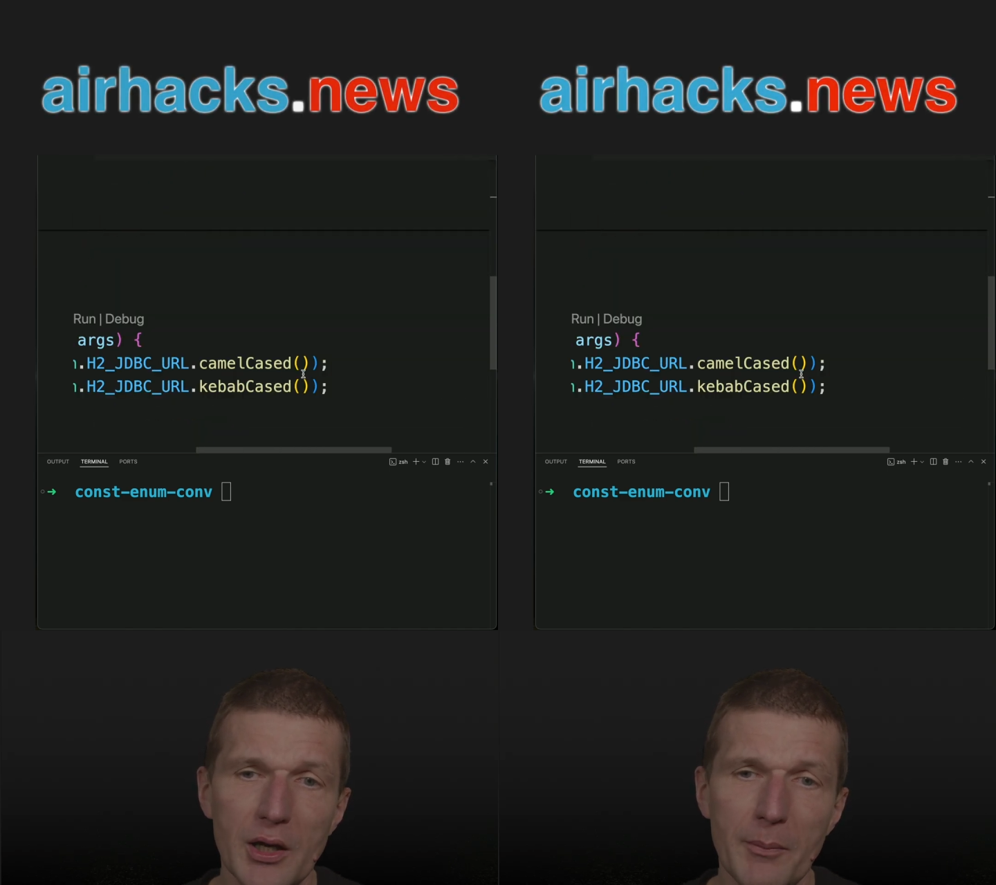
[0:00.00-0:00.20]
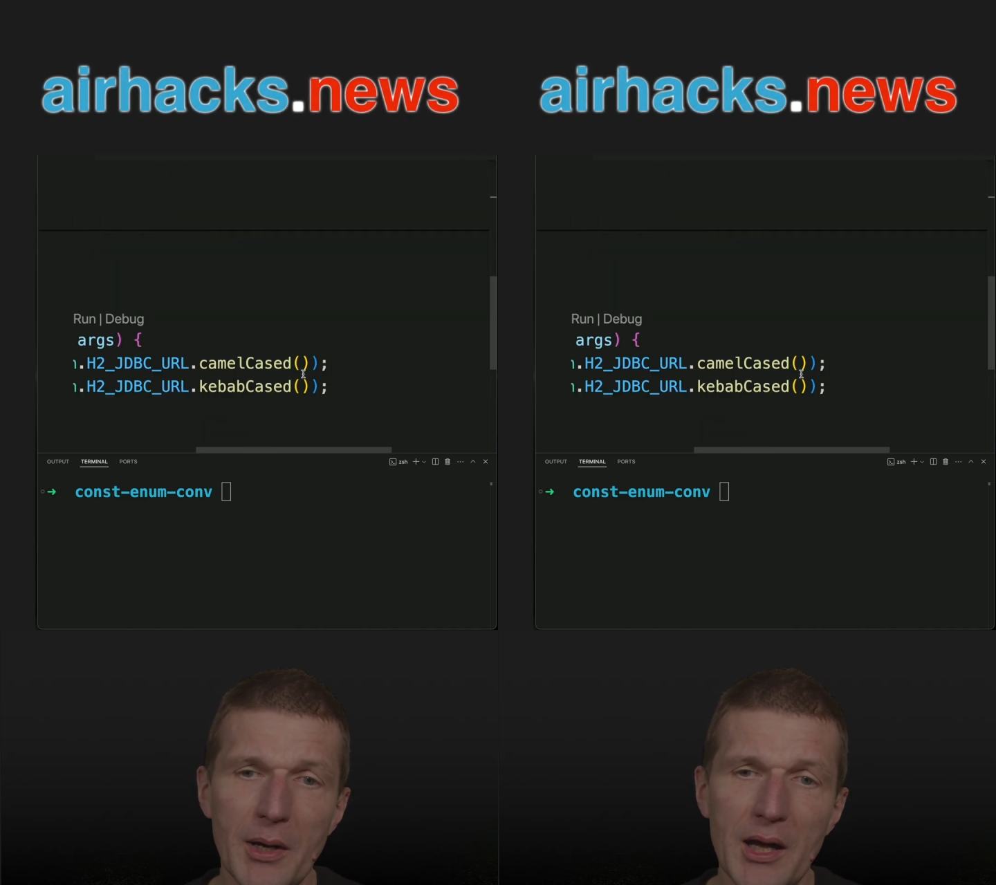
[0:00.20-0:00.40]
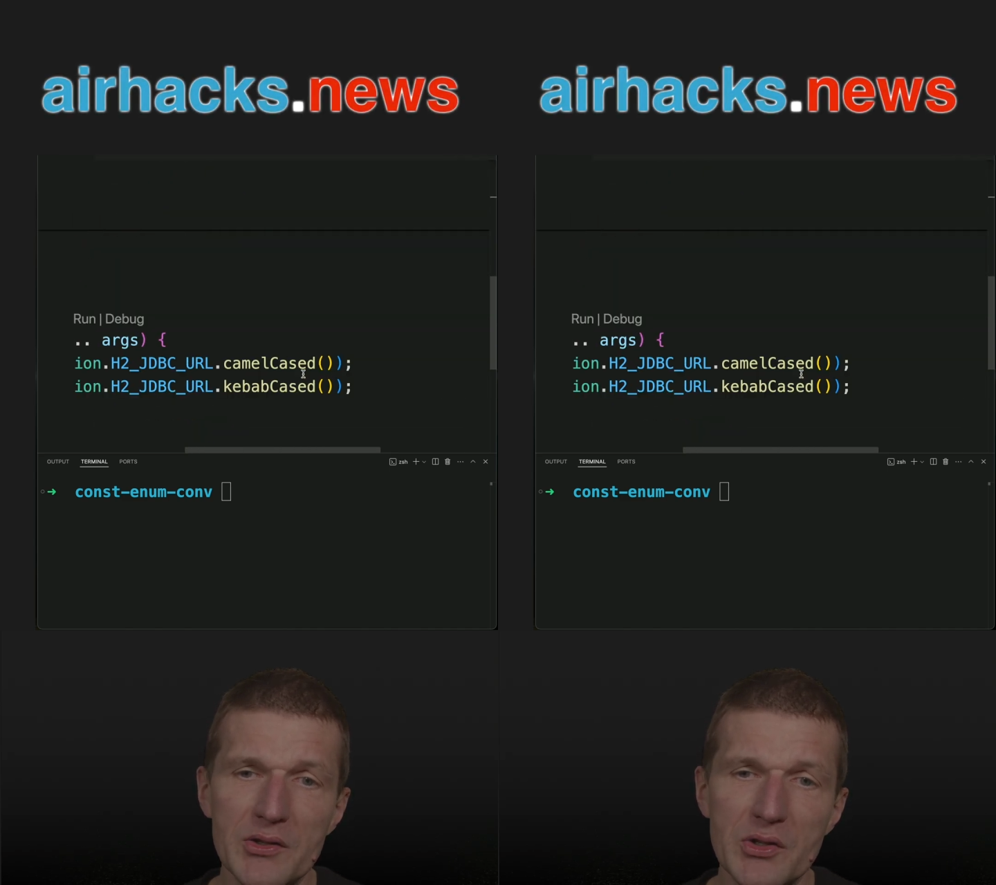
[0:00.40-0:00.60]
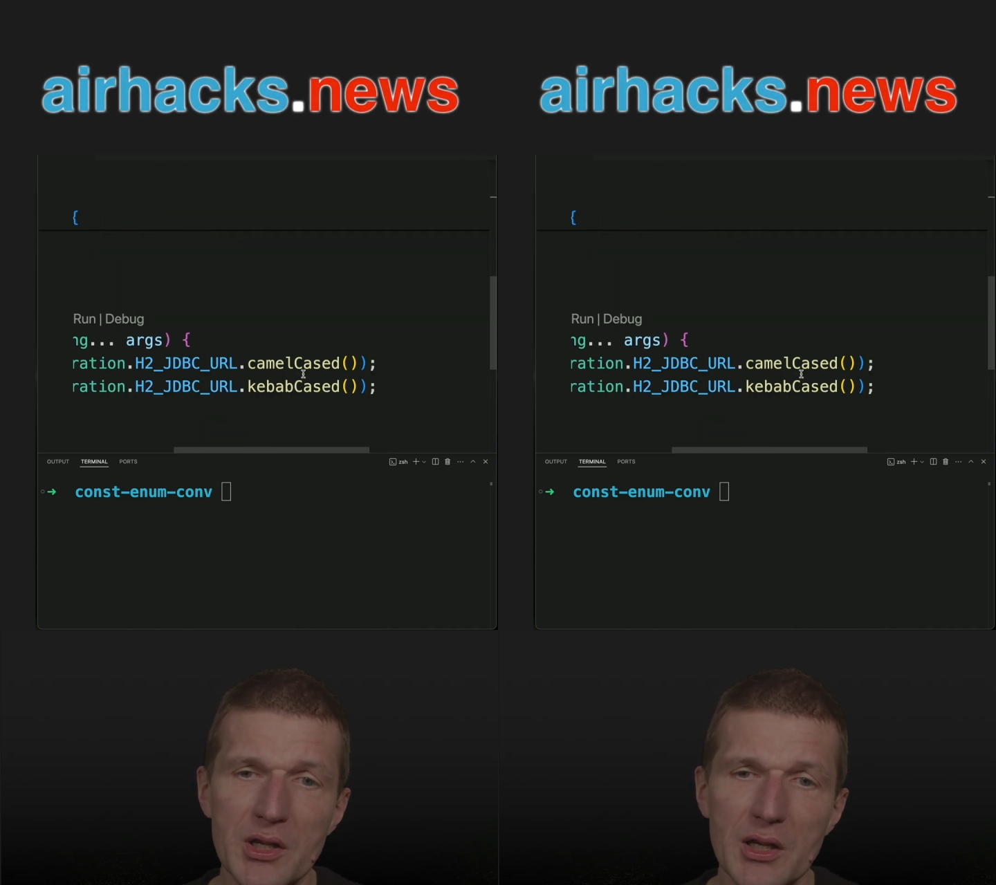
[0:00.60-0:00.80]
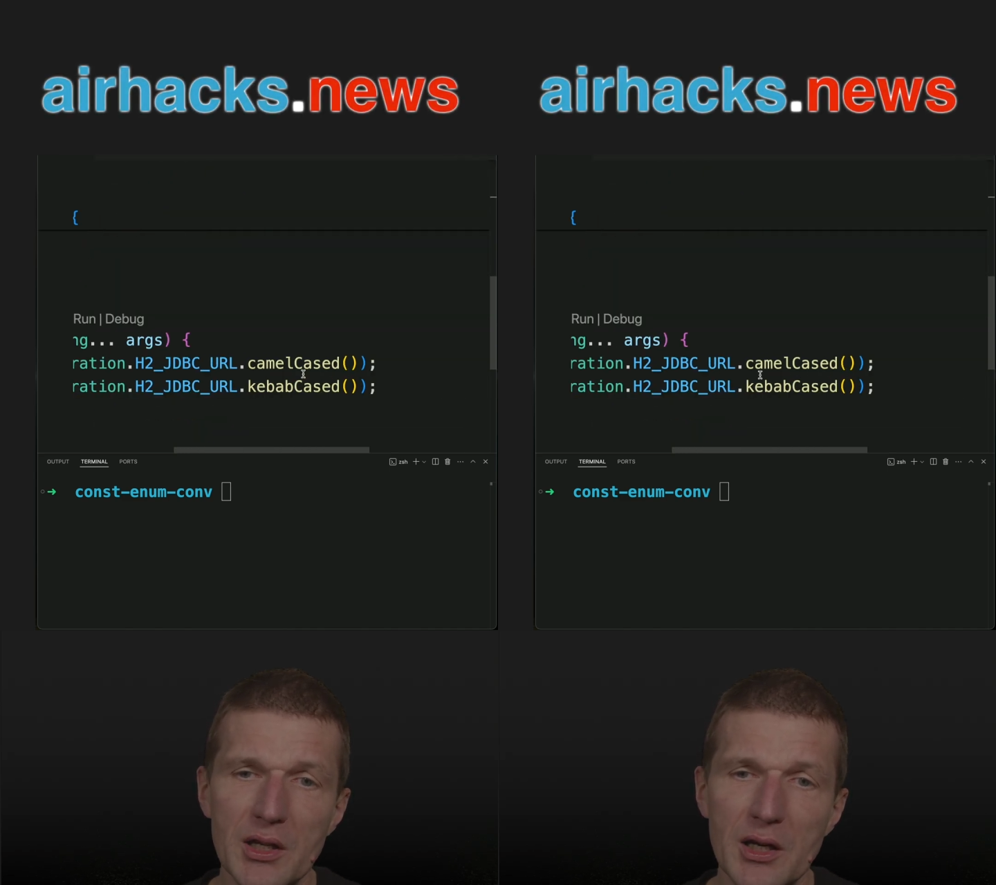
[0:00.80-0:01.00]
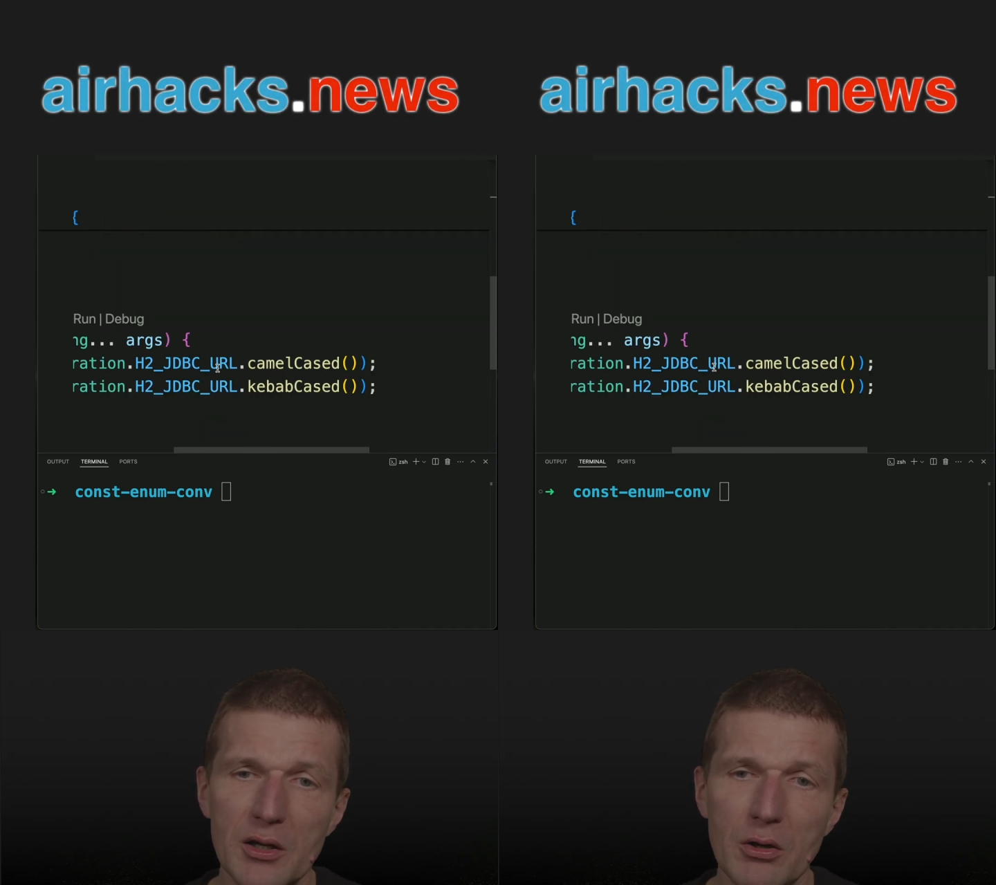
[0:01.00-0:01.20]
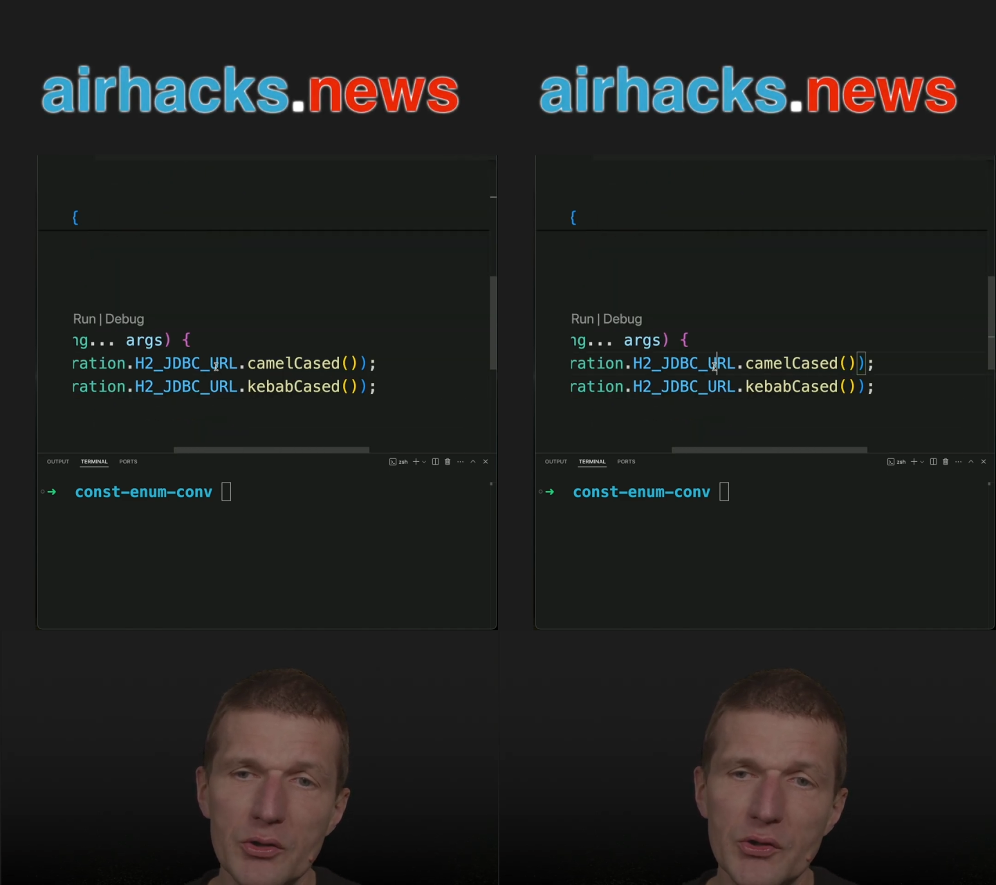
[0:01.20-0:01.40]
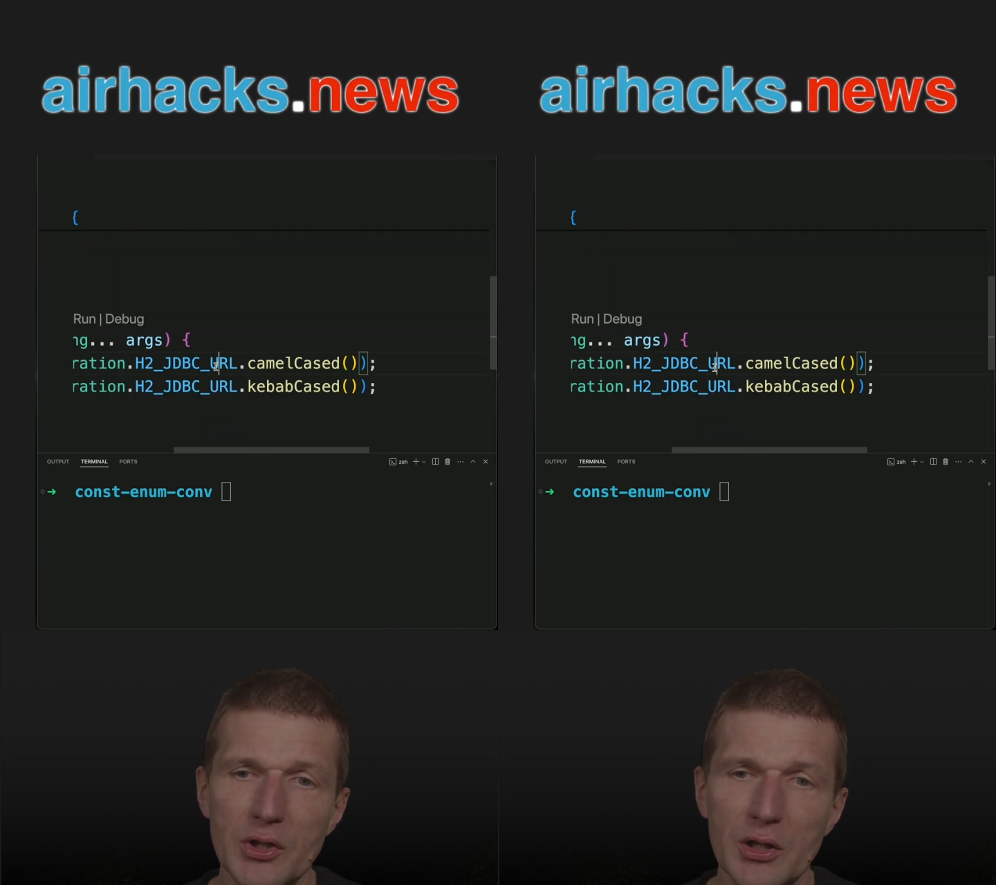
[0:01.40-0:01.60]
I'm asking a
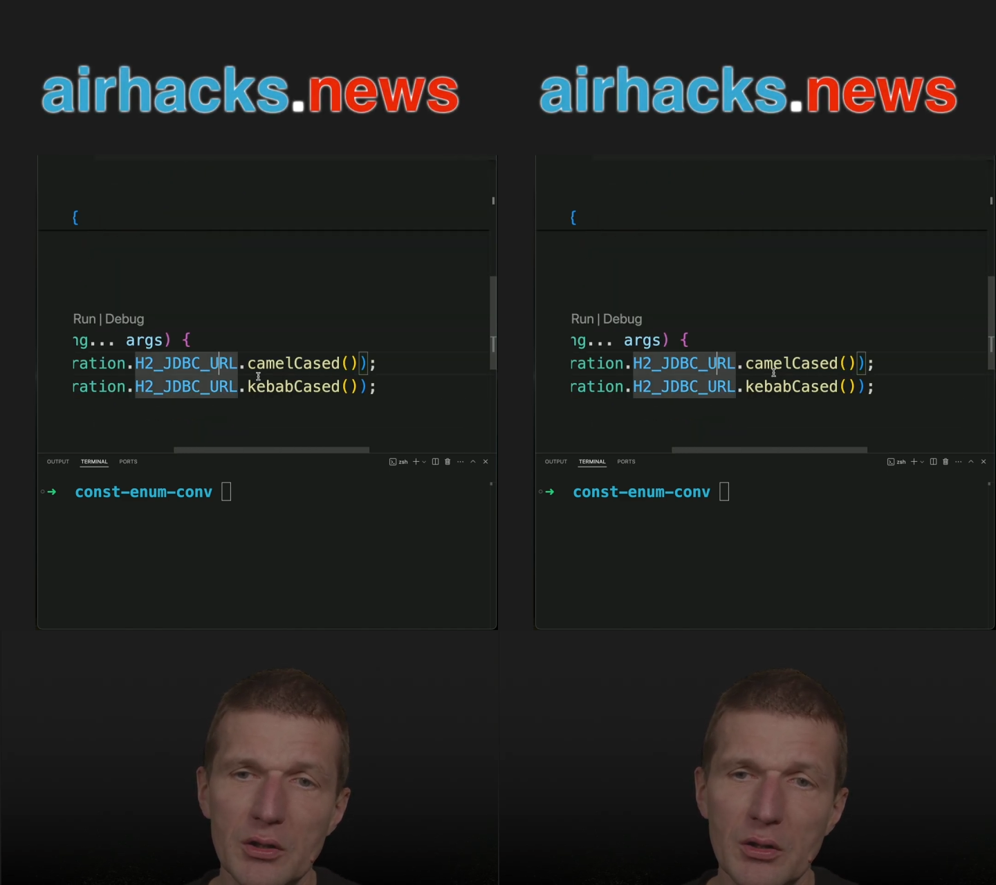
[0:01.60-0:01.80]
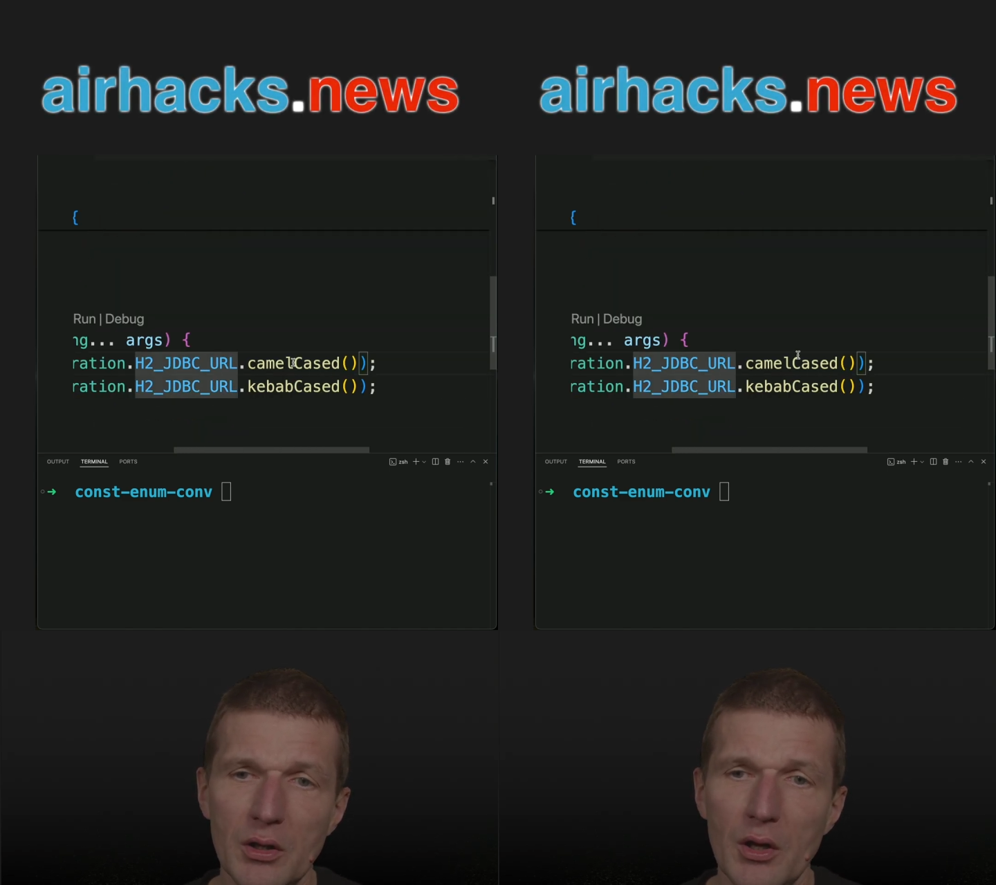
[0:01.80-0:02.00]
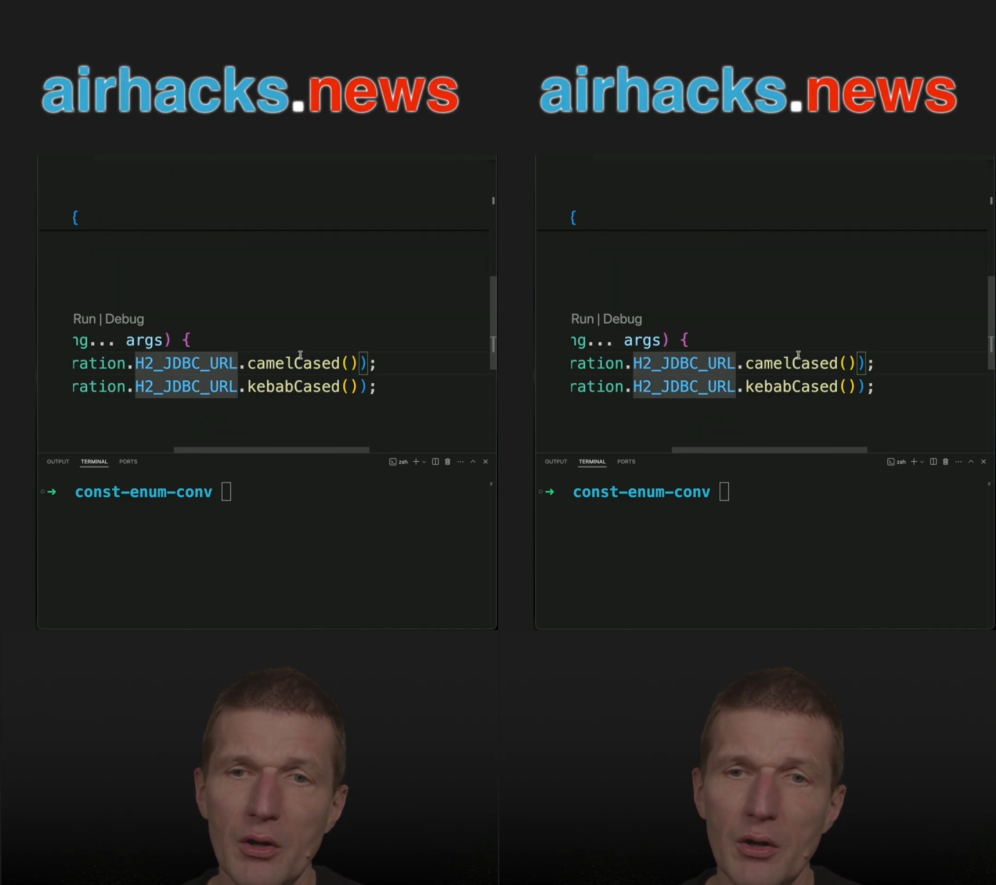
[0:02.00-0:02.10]
constant